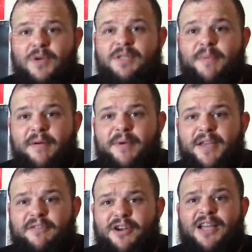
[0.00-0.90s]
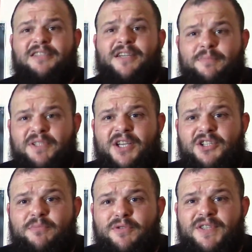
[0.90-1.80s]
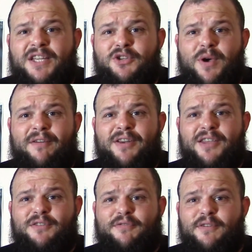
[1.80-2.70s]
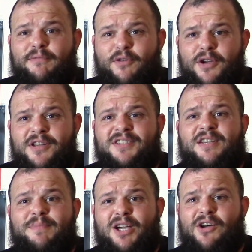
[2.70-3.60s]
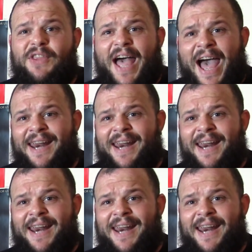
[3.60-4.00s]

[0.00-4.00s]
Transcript: What's up, everybody? If you're not sick of possession movies, I do have another film for you, and it's going to be called The